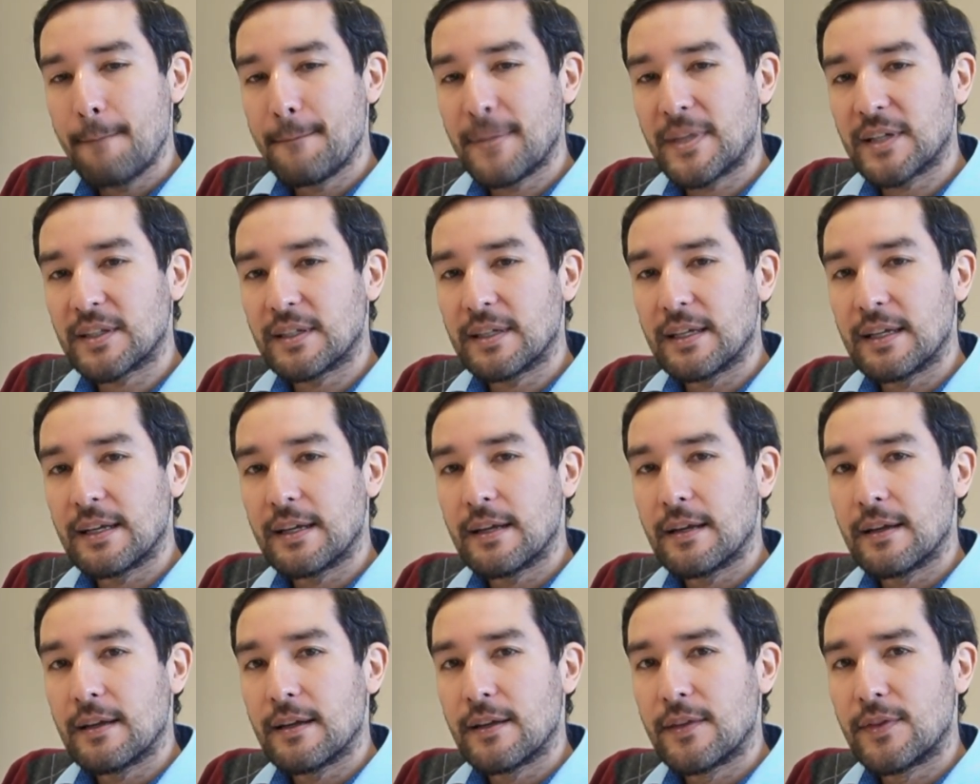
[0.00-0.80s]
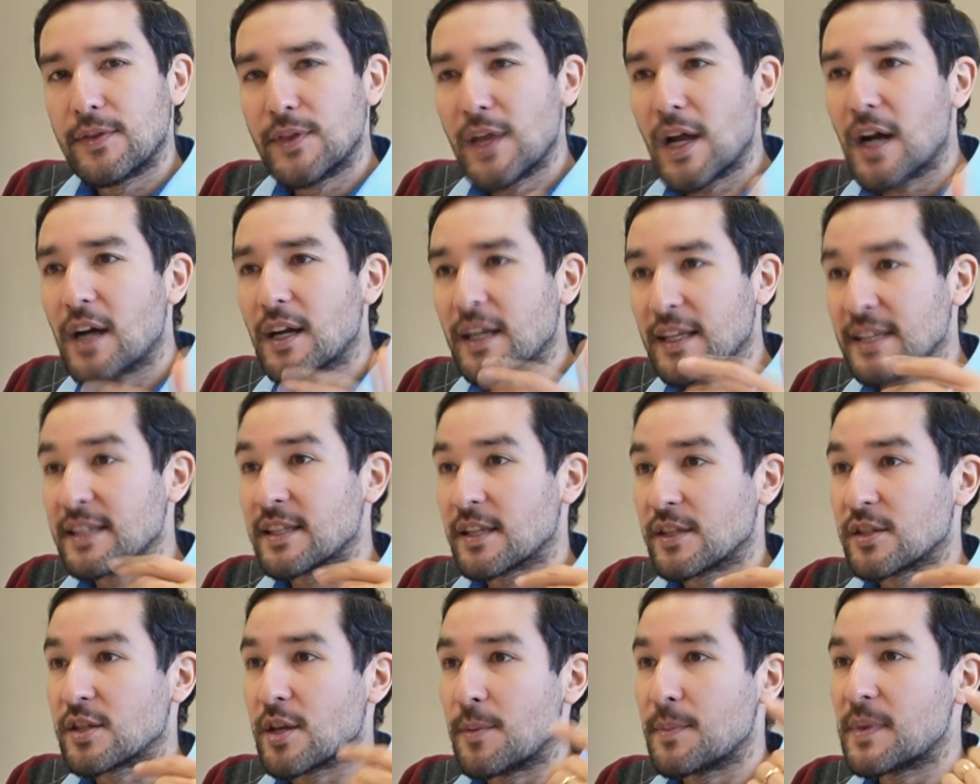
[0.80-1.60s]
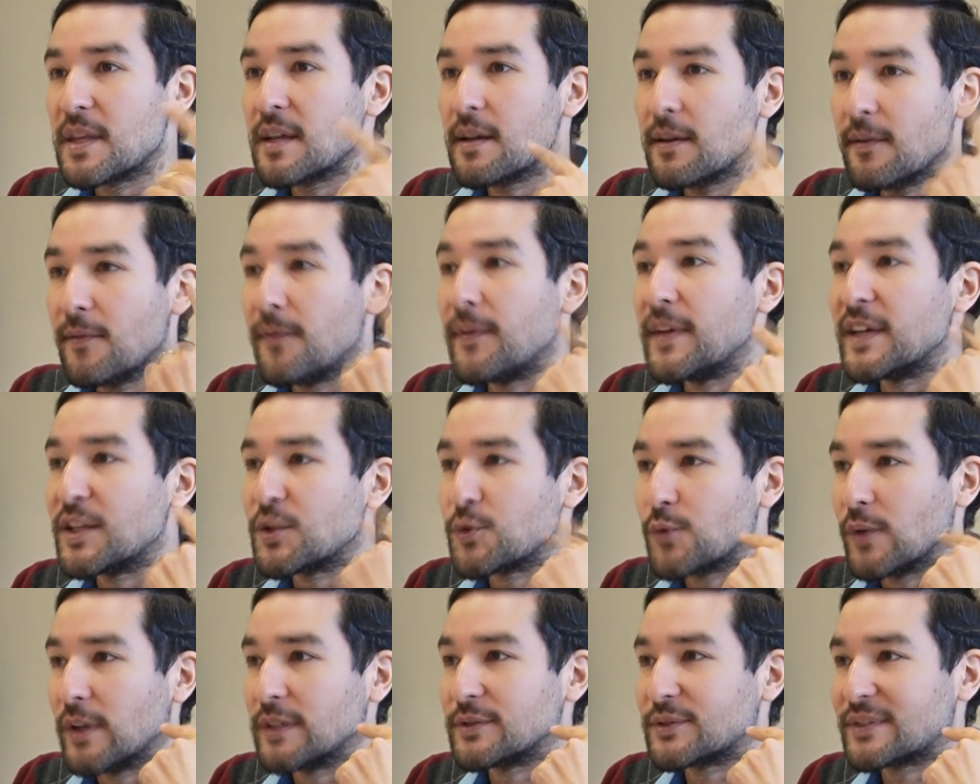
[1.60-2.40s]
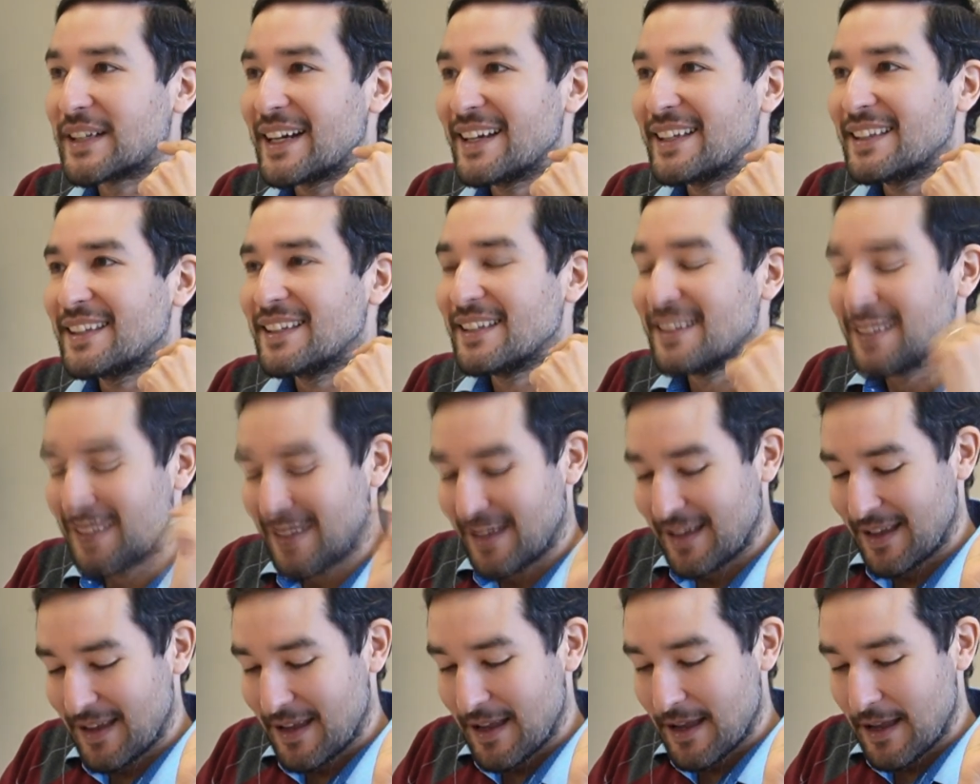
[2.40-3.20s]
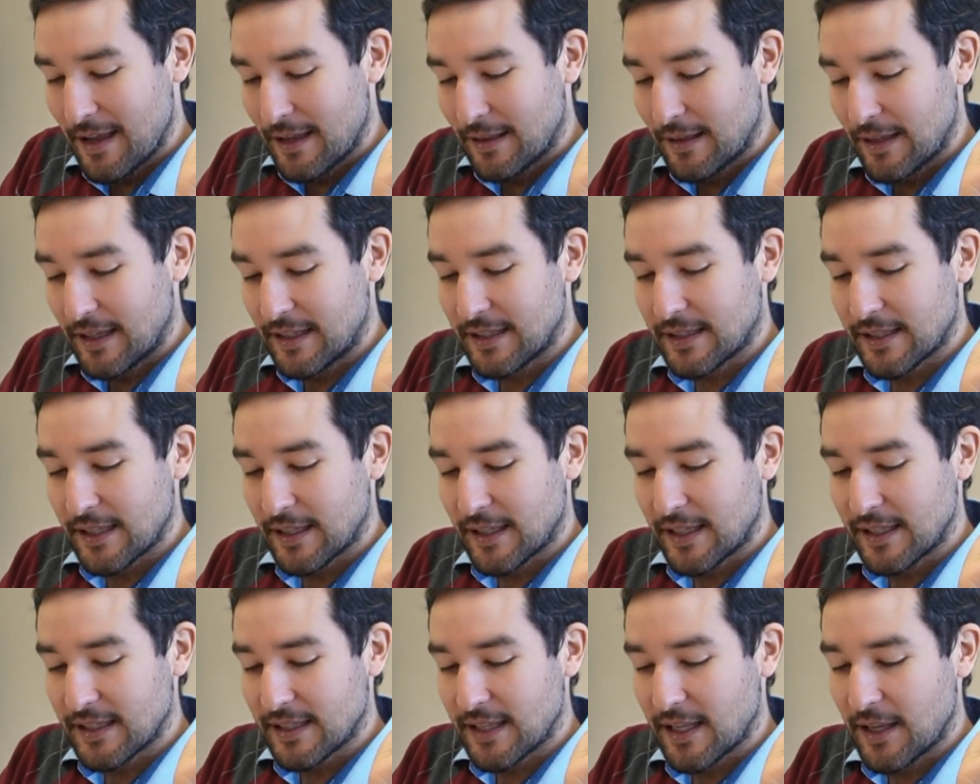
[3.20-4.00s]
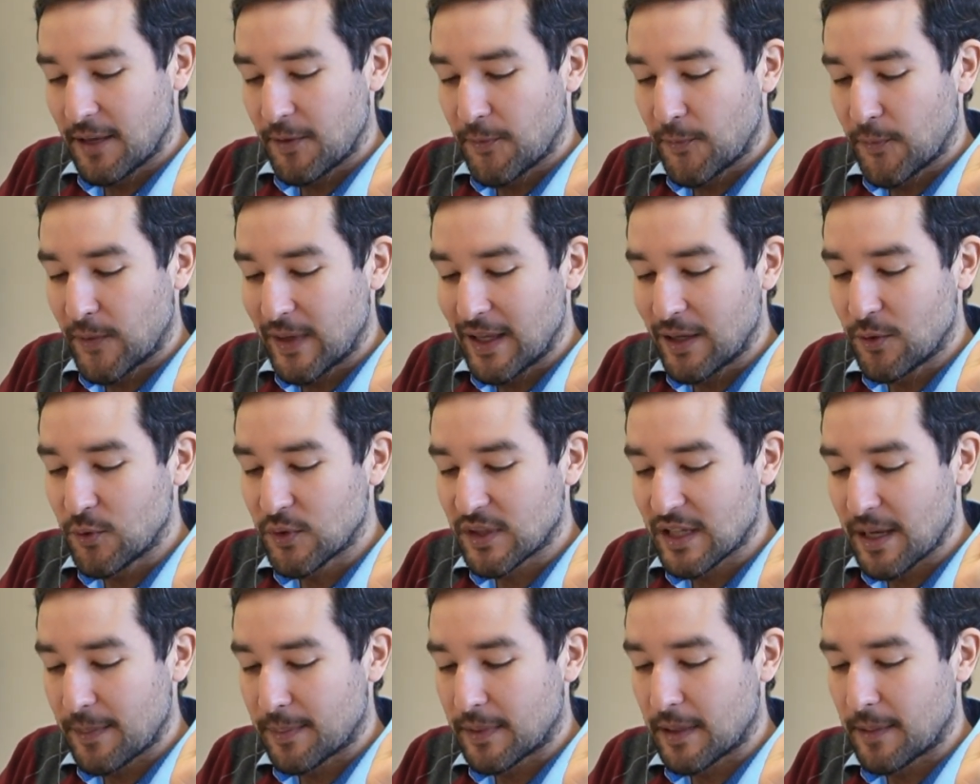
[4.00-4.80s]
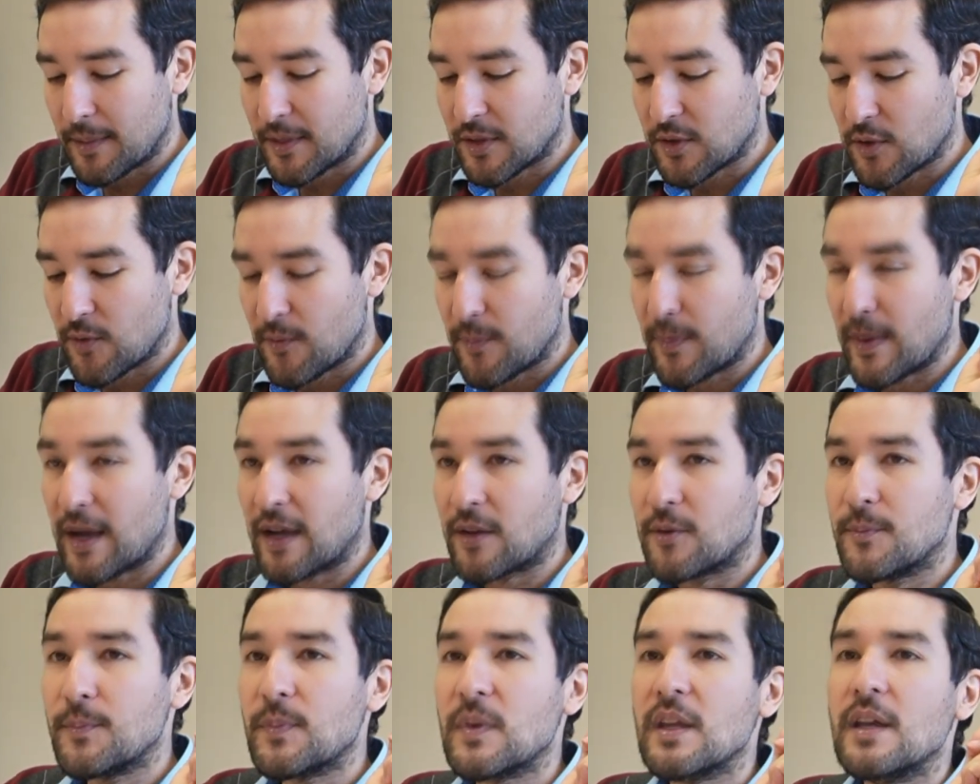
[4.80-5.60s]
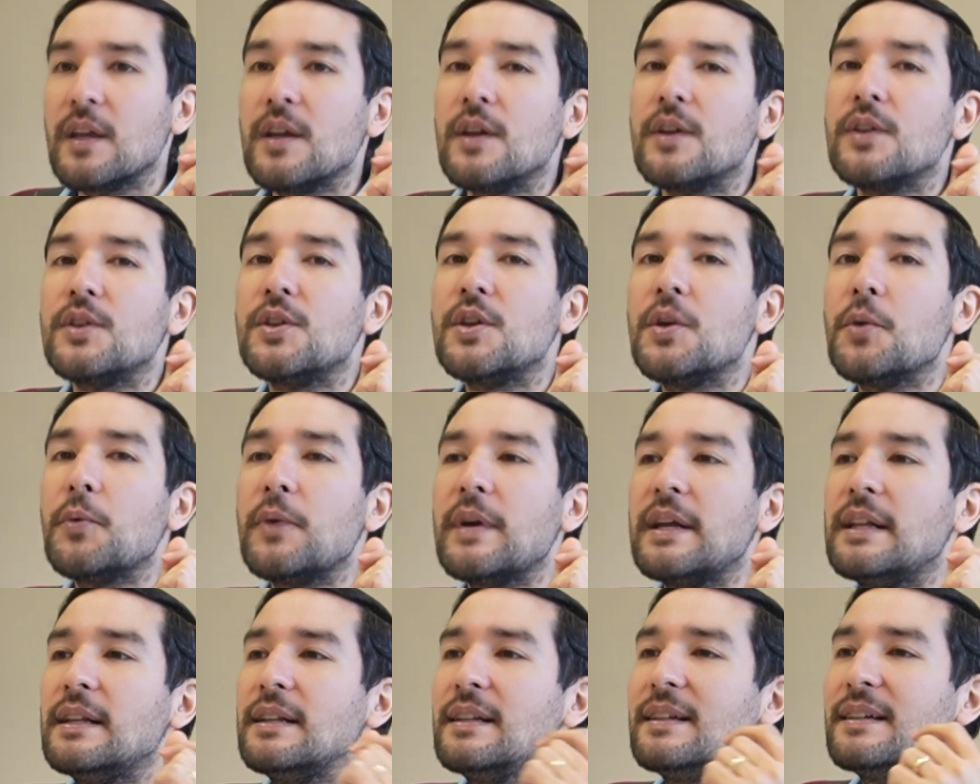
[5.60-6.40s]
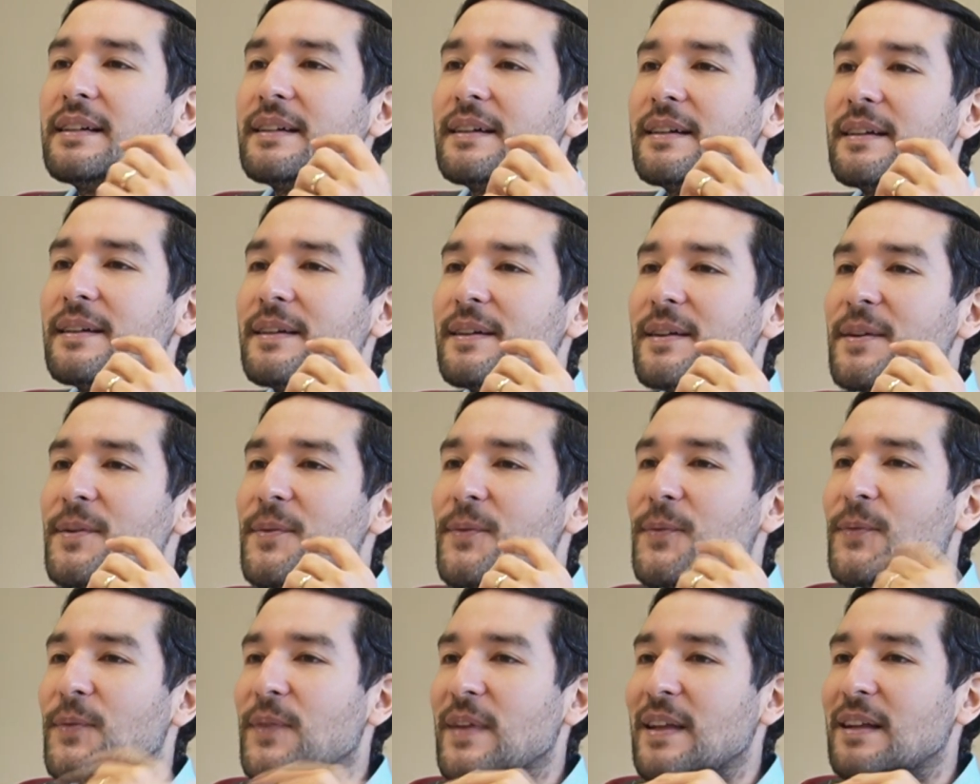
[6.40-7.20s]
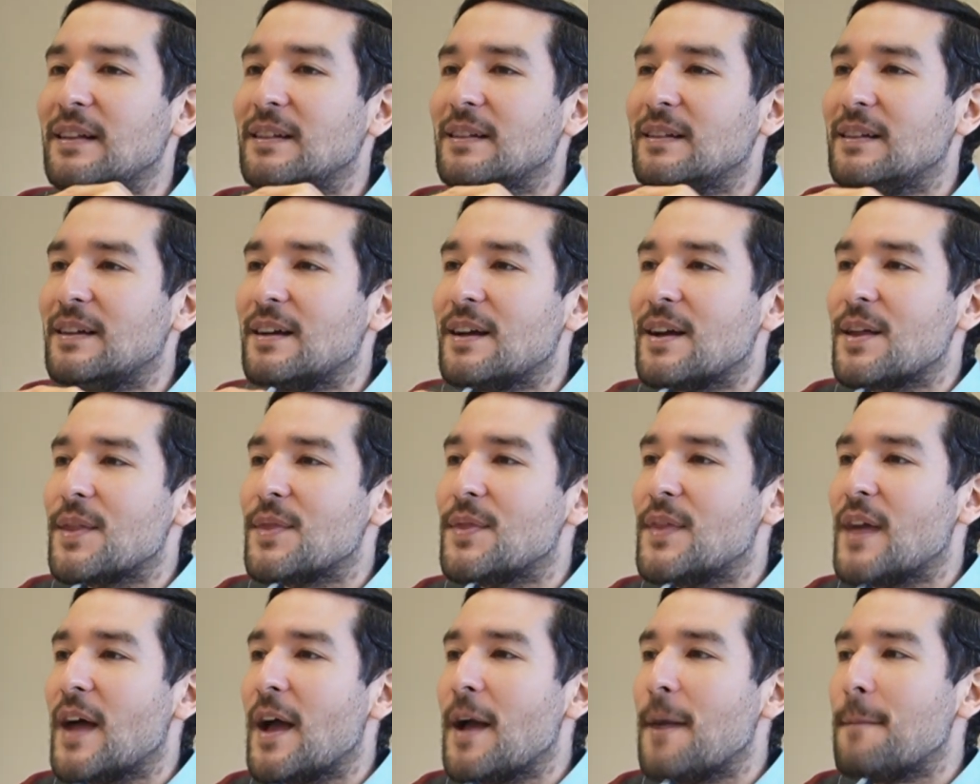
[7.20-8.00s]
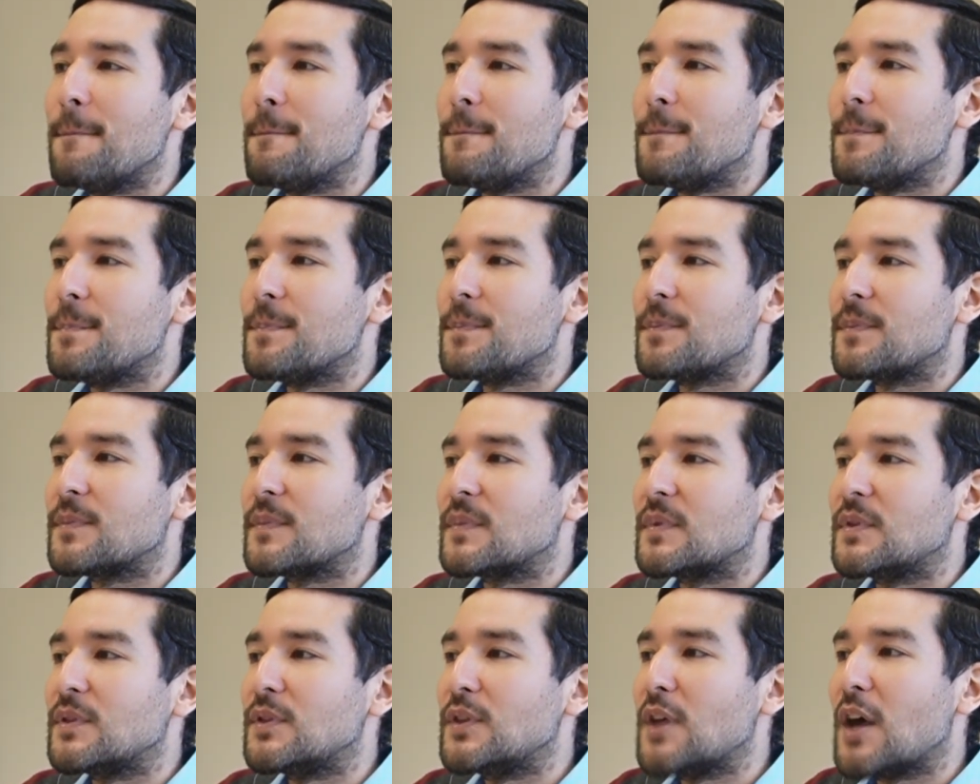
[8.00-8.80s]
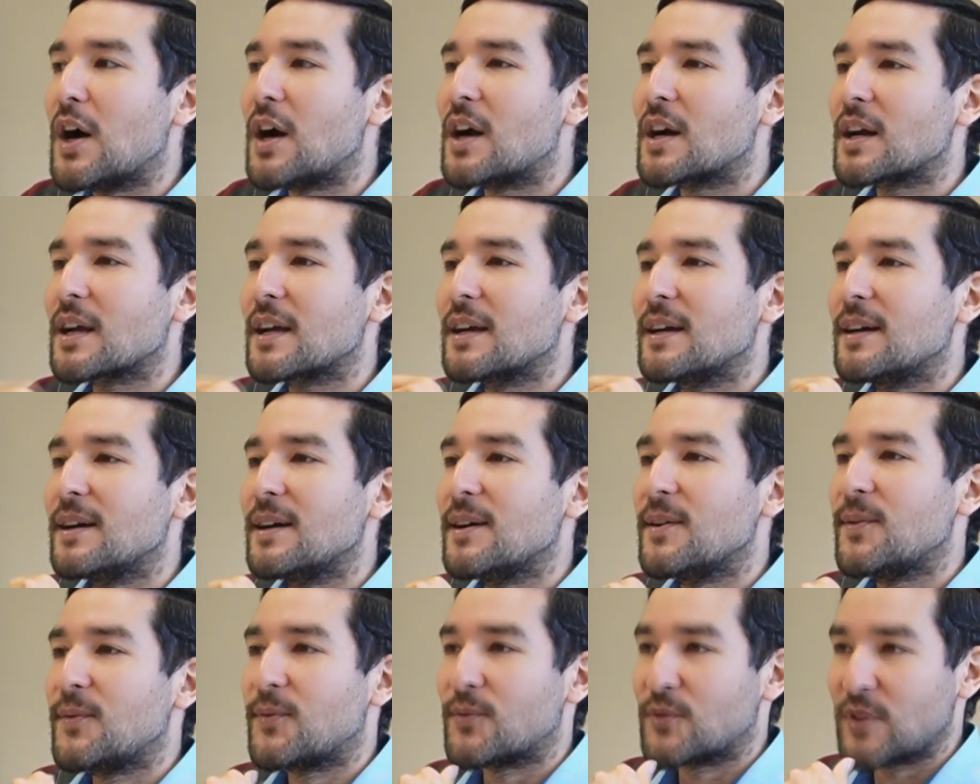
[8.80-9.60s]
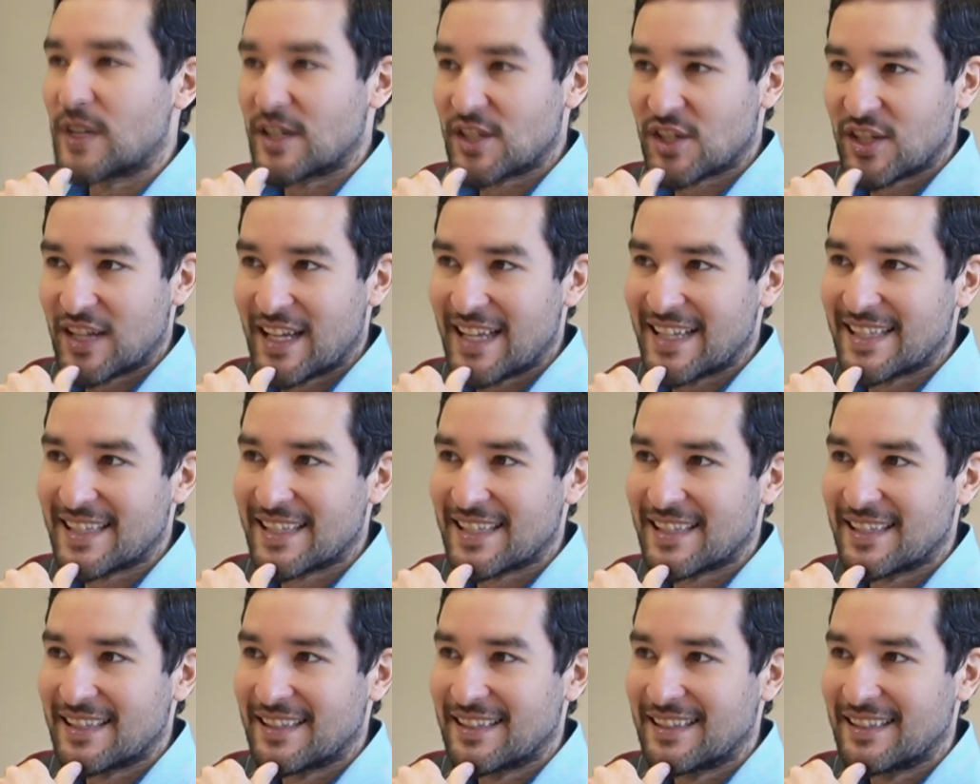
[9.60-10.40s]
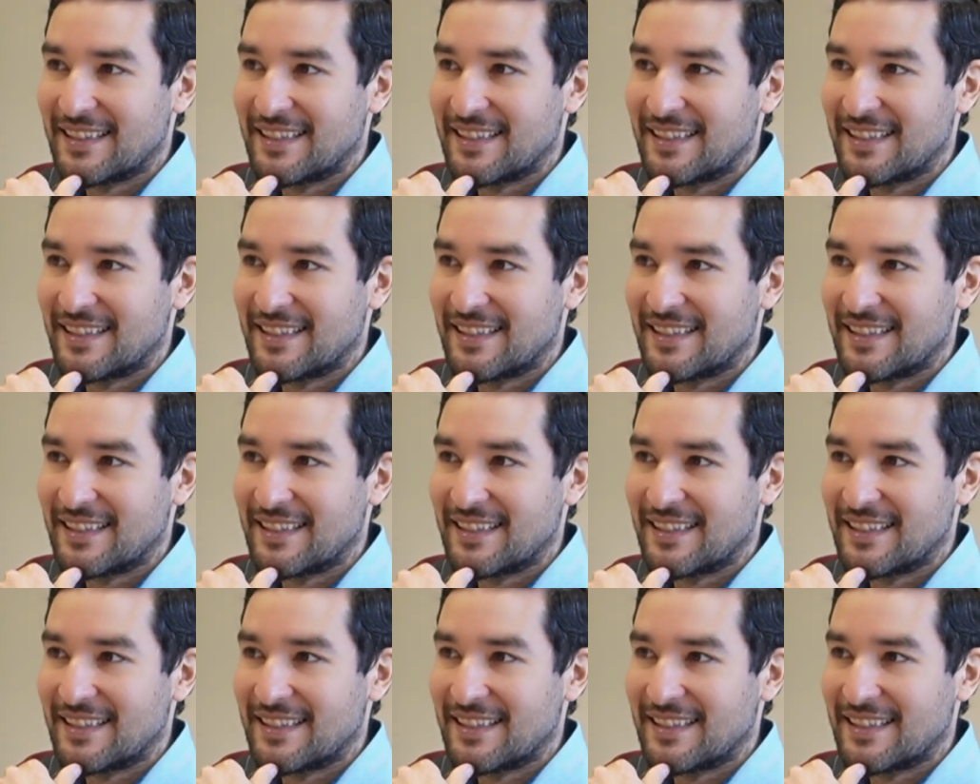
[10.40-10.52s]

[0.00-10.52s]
But Dark is something visual, right? Instead, he's saying frigus captavis vacuum. You will feel the dark freshness,